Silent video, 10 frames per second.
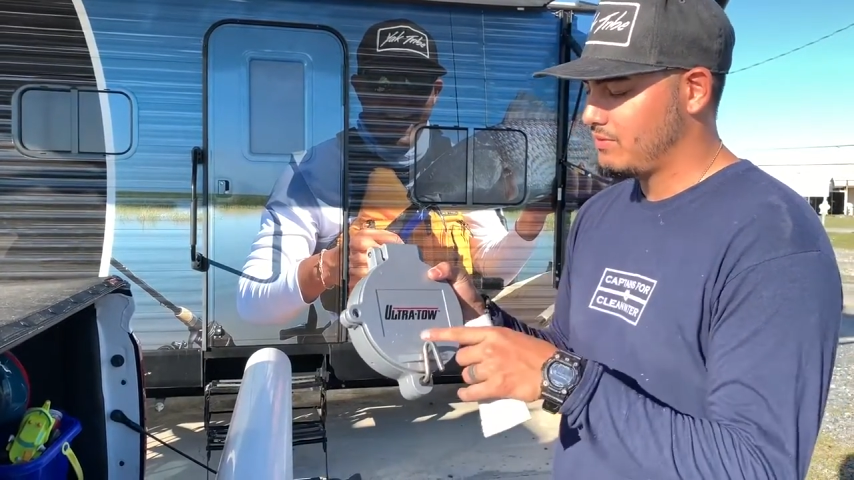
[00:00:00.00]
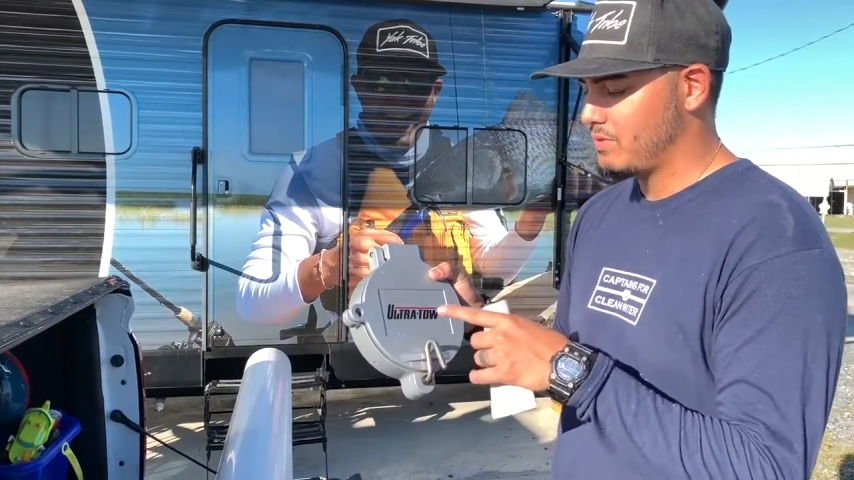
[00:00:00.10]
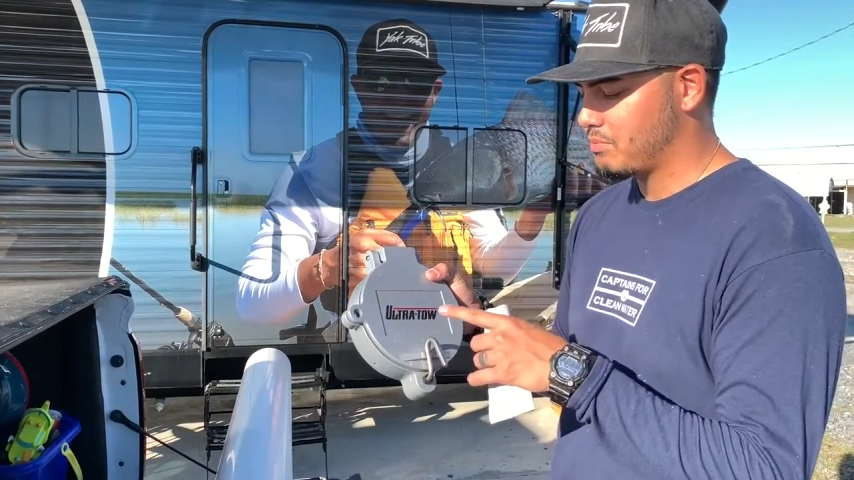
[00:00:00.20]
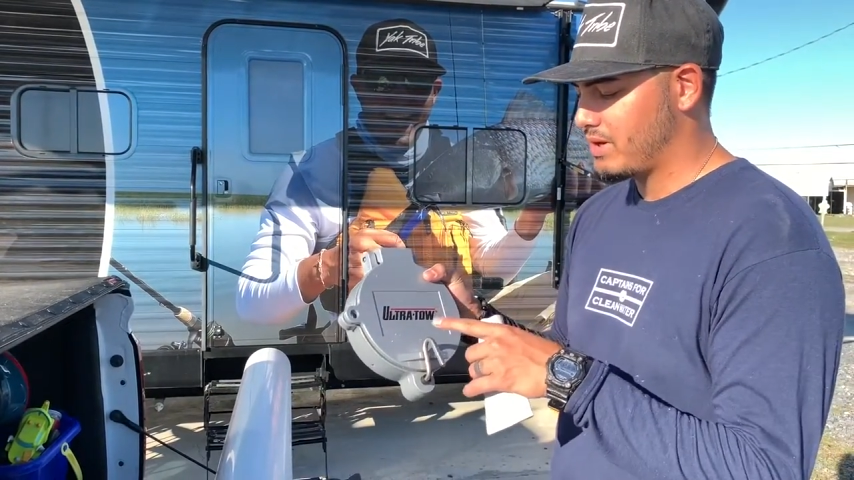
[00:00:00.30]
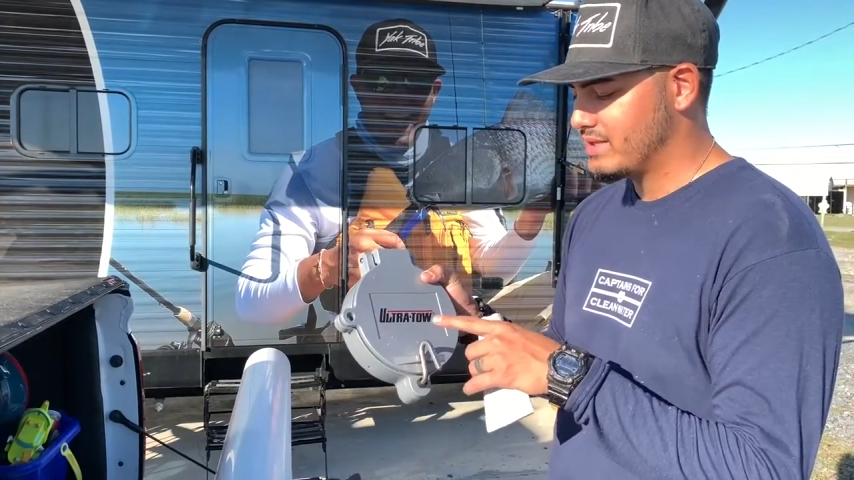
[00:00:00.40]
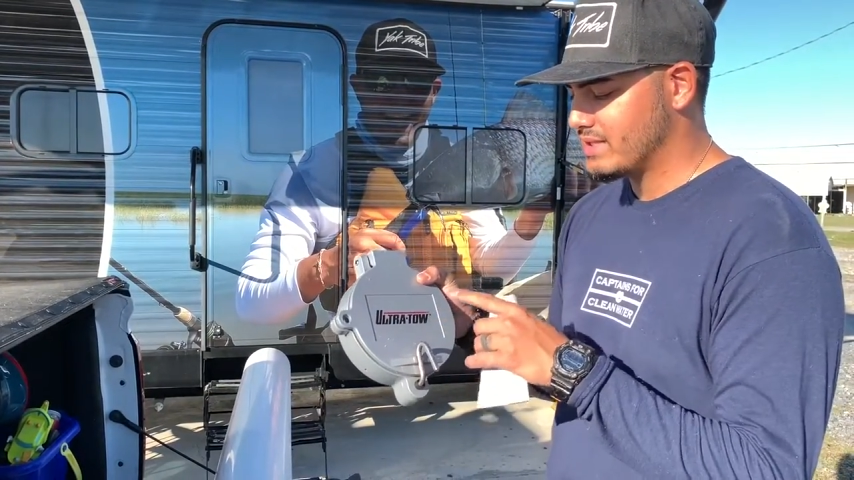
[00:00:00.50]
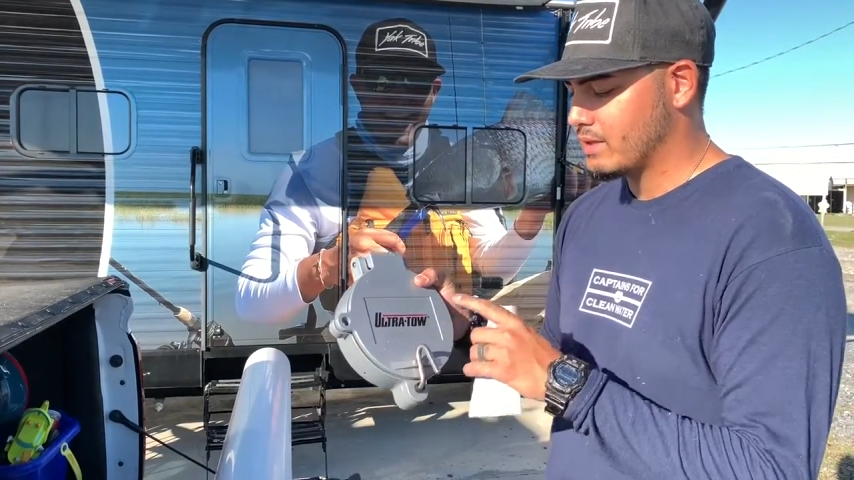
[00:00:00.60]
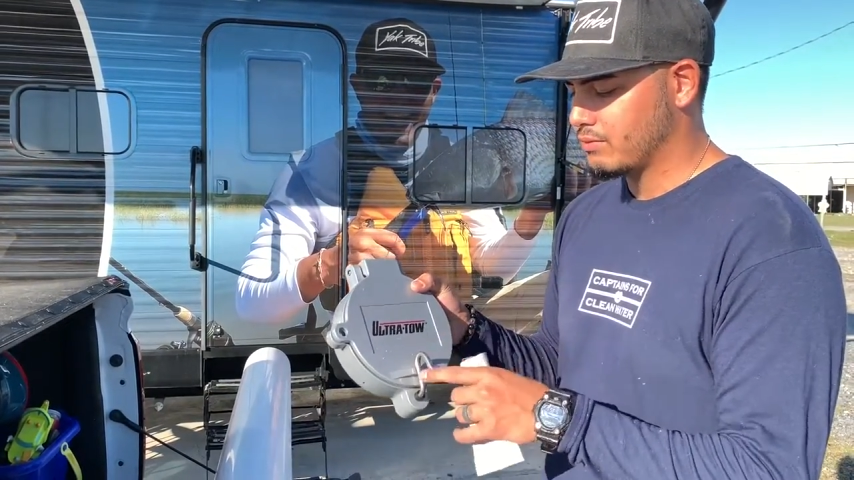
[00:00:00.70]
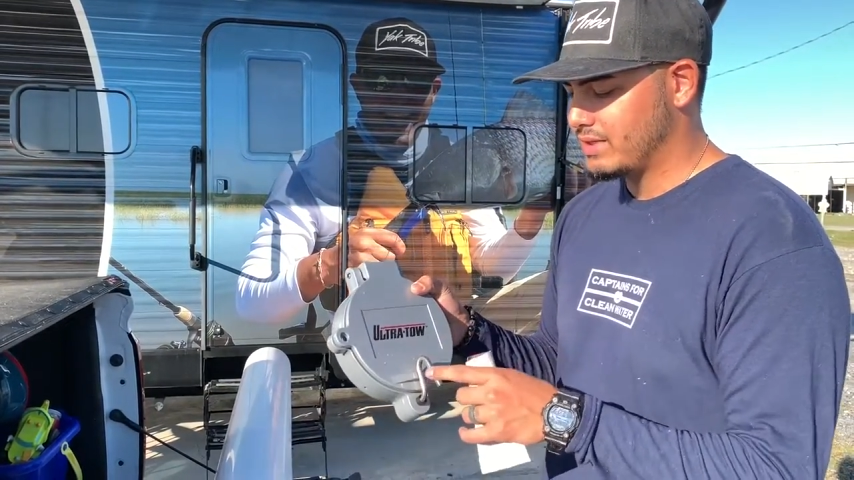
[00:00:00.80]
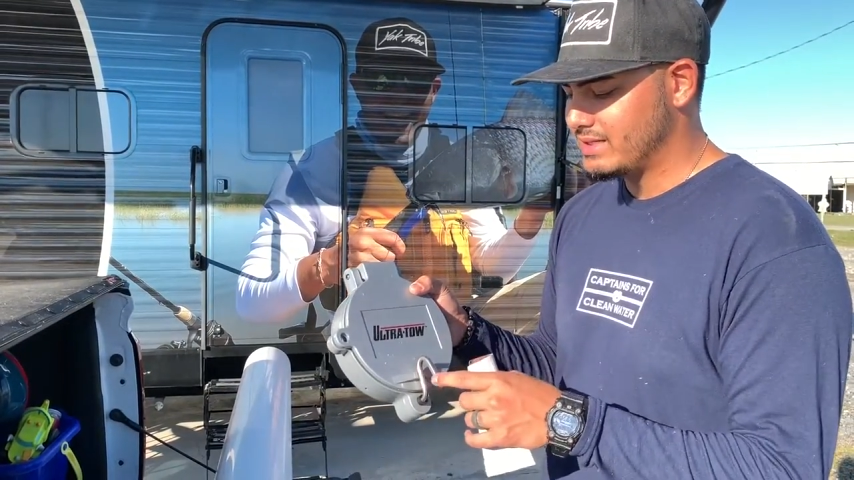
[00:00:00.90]
different brands
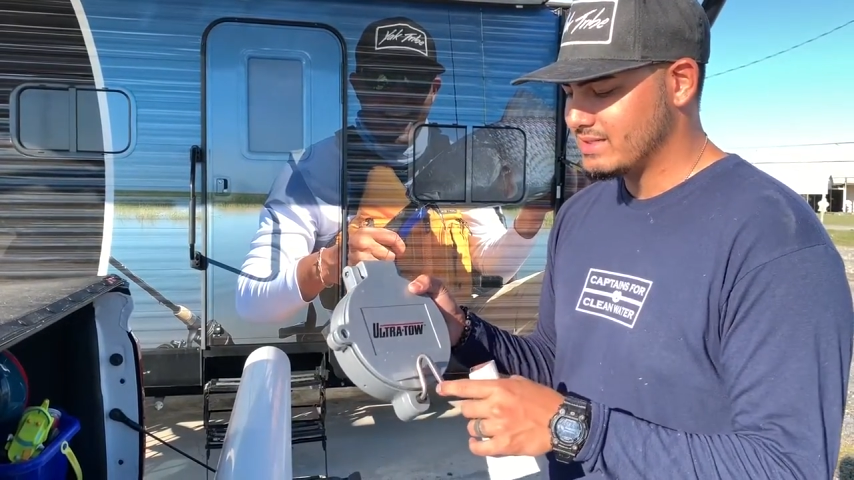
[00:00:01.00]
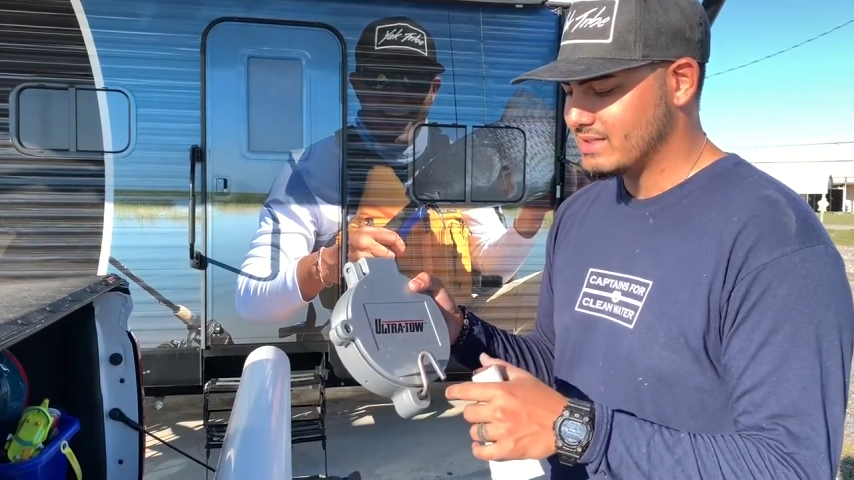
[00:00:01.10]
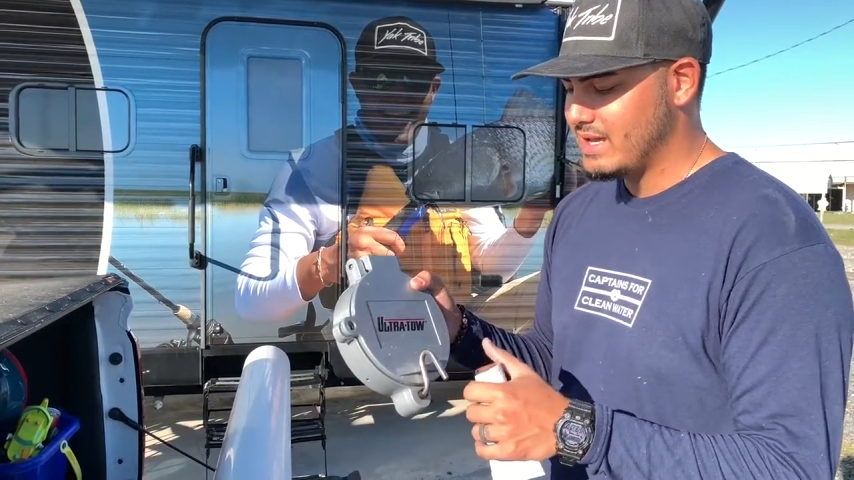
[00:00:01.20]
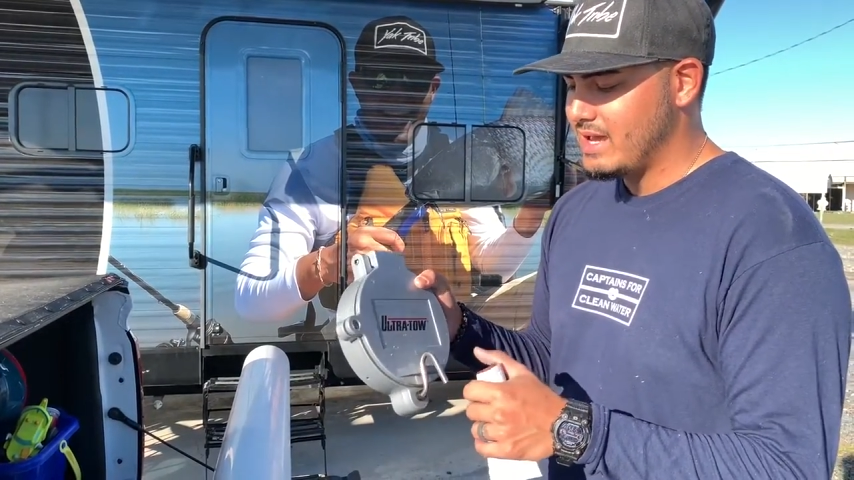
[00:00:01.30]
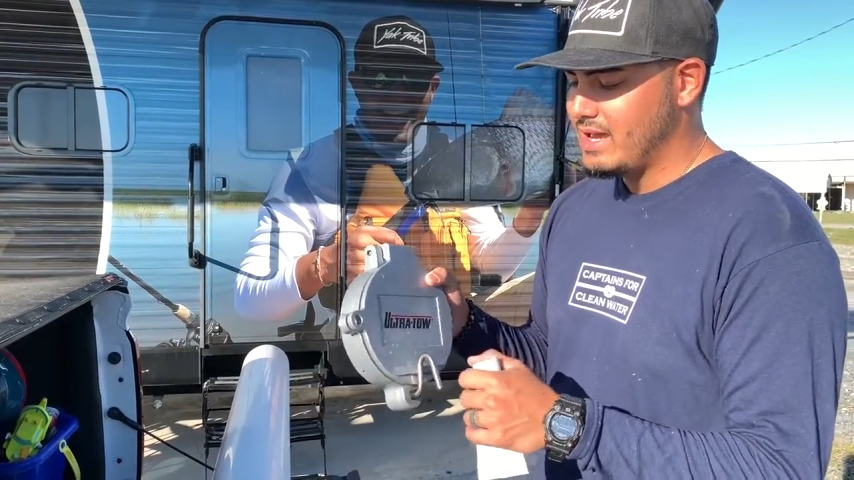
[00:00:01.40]
like Reese,